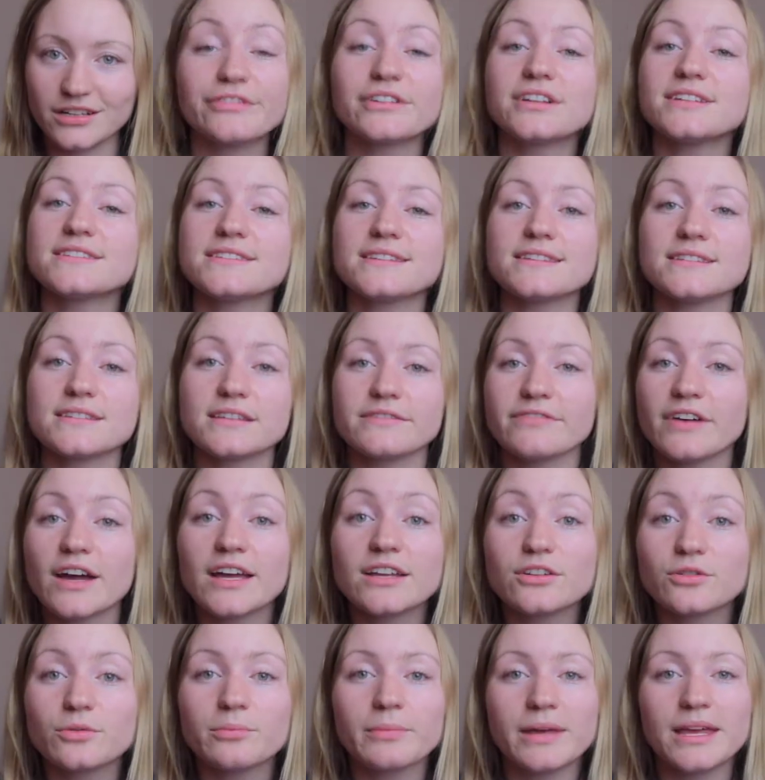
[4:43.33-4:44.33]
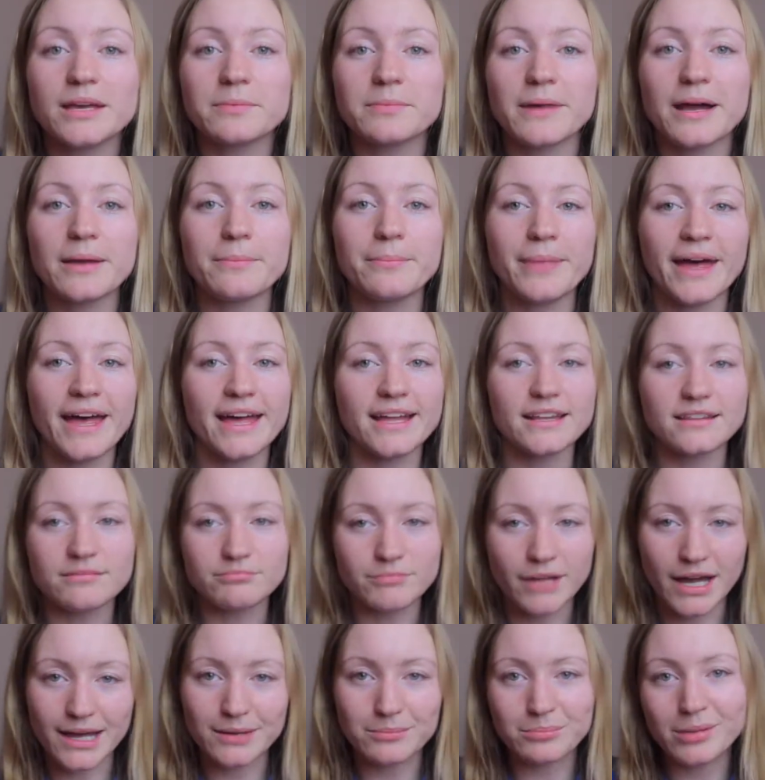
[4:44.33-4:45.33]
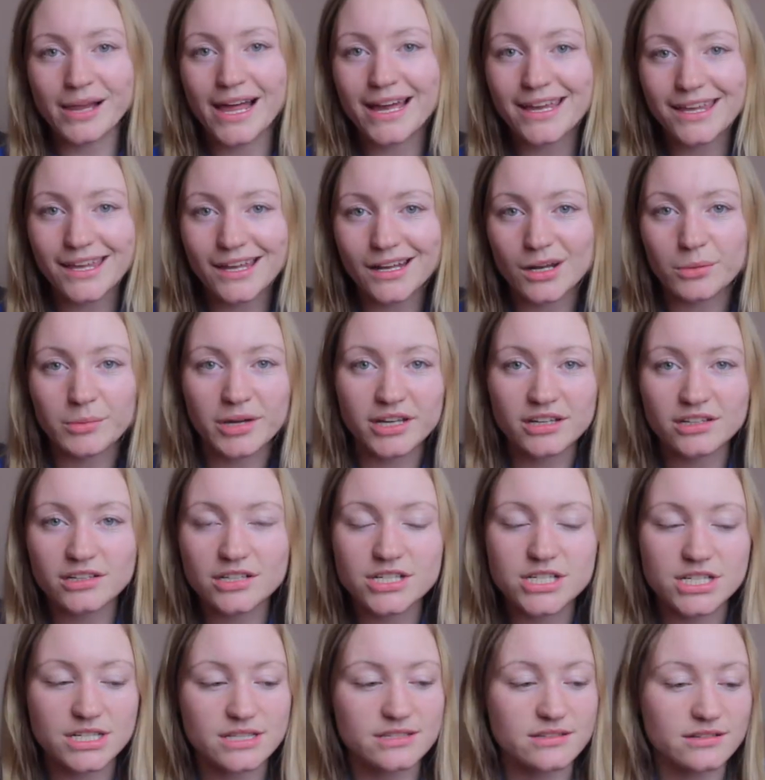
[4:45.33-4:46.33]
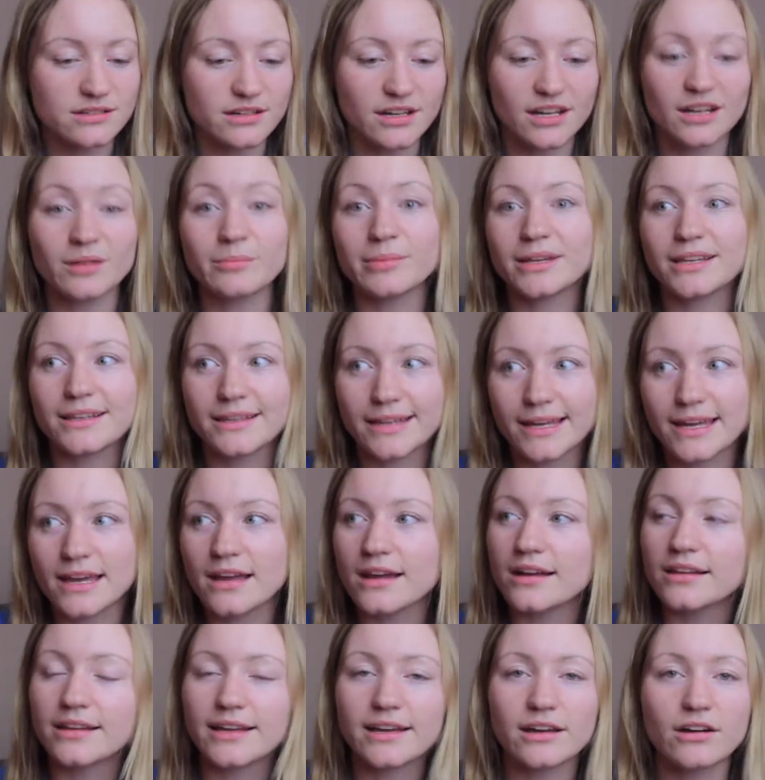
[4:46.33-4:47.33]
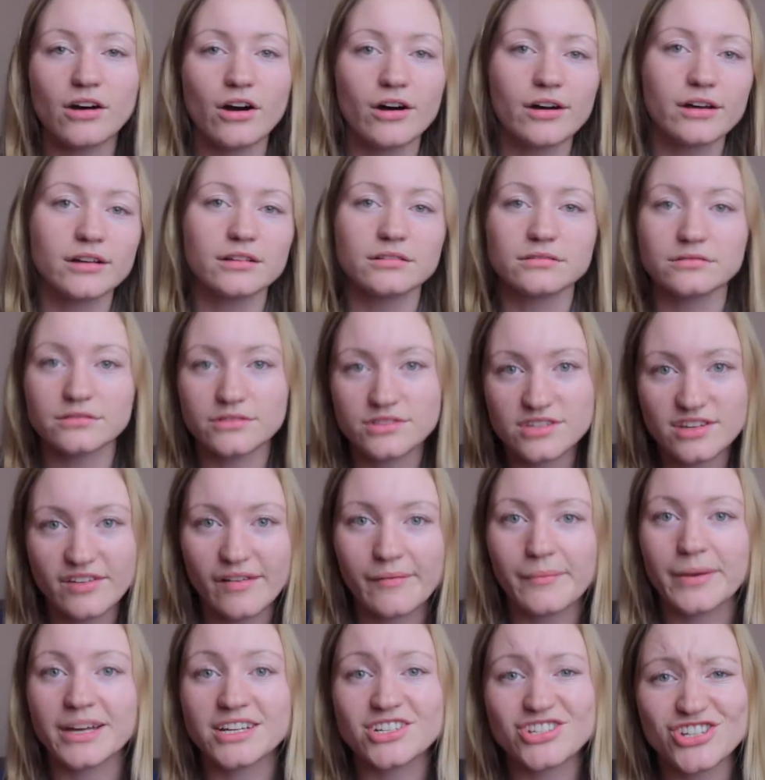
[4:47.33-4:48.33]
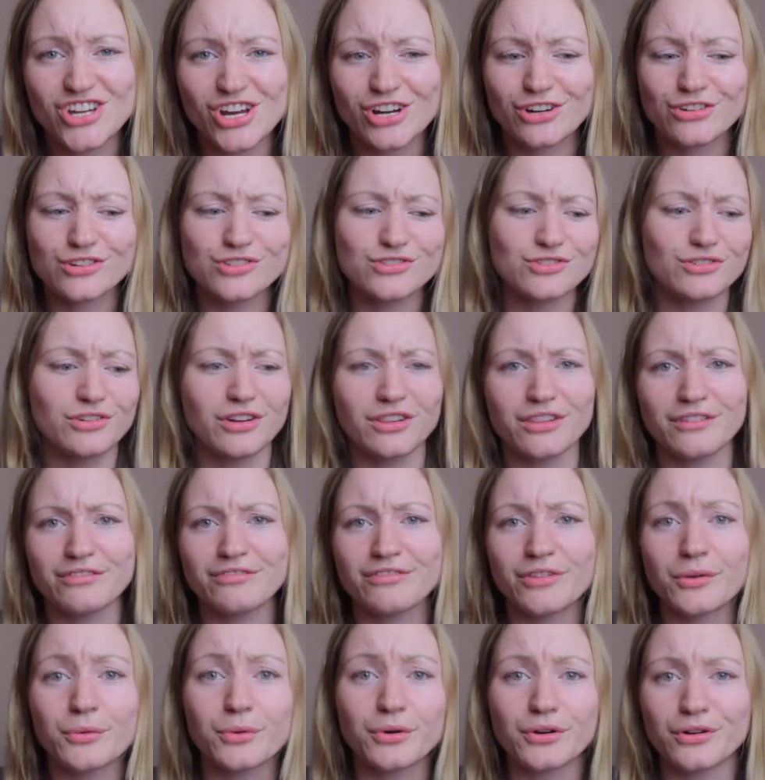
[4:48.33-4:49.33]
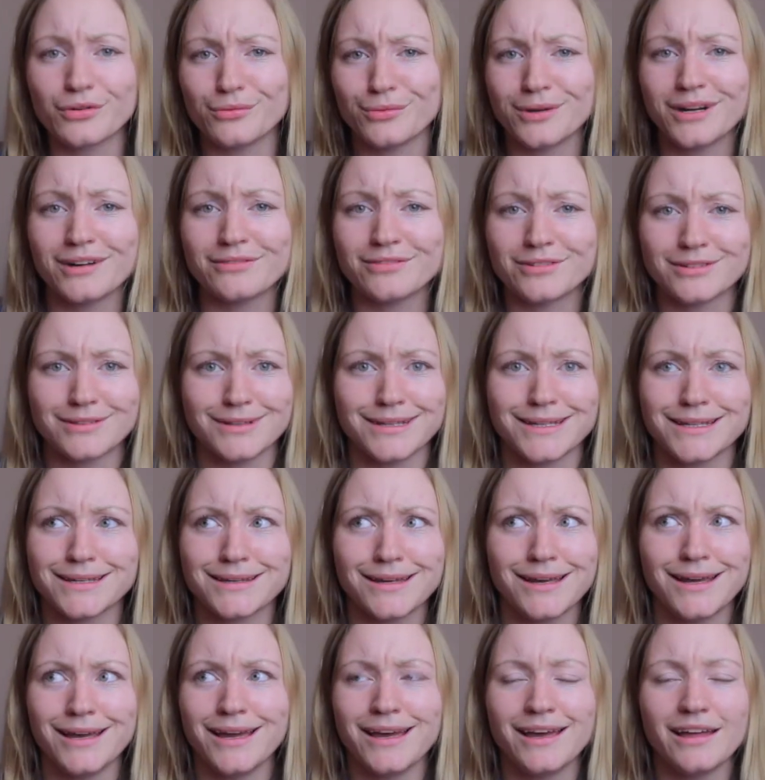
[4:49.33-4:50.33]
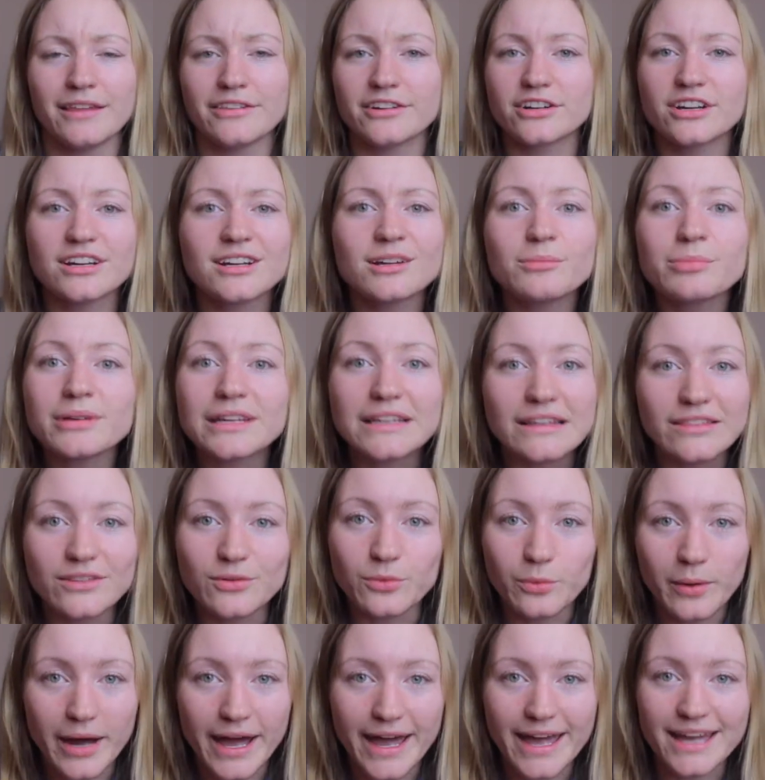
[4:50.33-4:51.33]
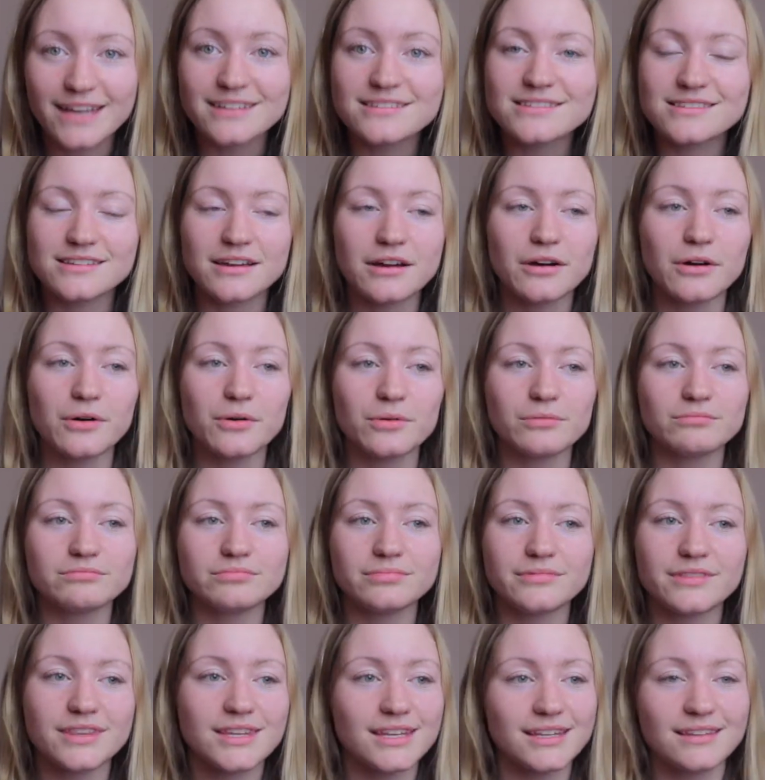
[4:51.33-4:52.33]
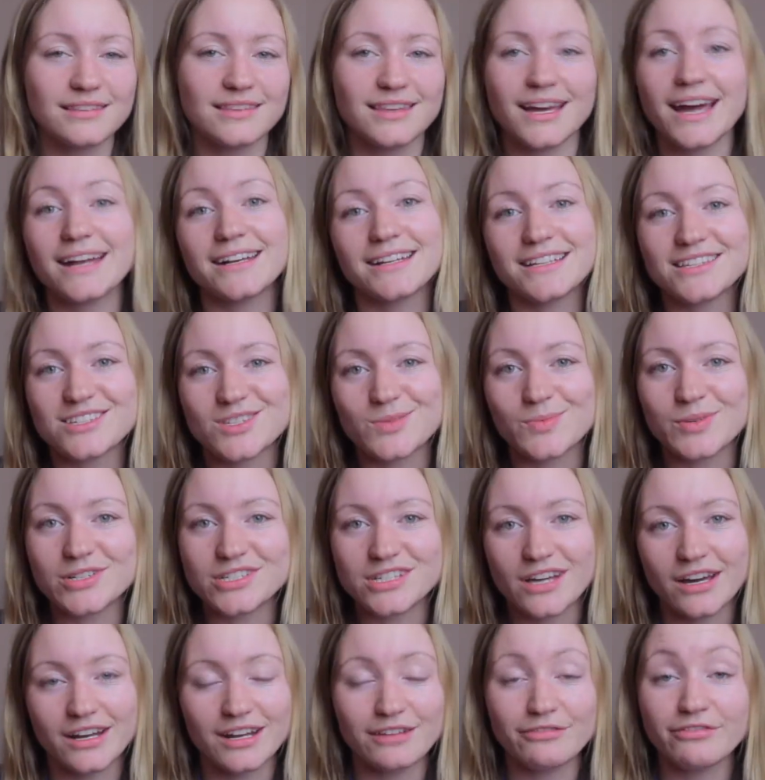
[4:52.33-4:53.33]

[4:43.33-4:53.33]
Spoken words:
For instance, if I don't make my bed, my blanket and my cushions are gonna be laying like on some of my chairs or on the floor or whatever, like, they're gonna be in the way, so that needs to be done.